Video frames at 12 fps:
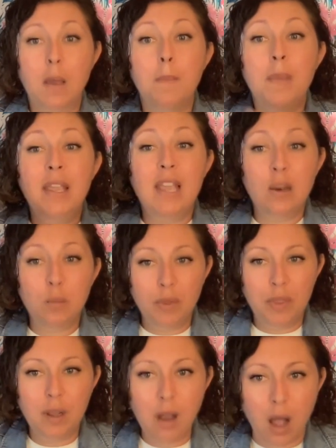begin with
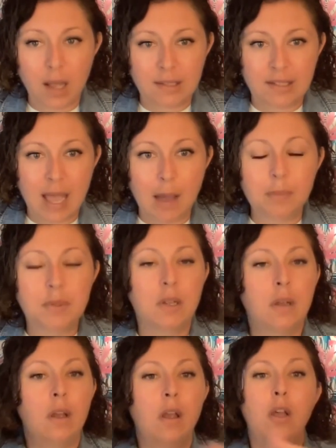the concept,
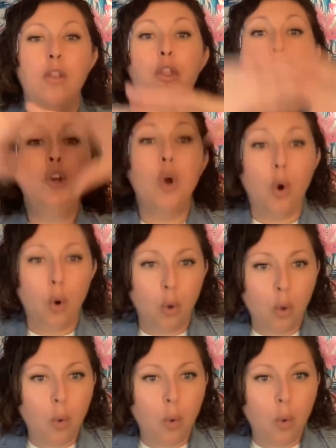the goal.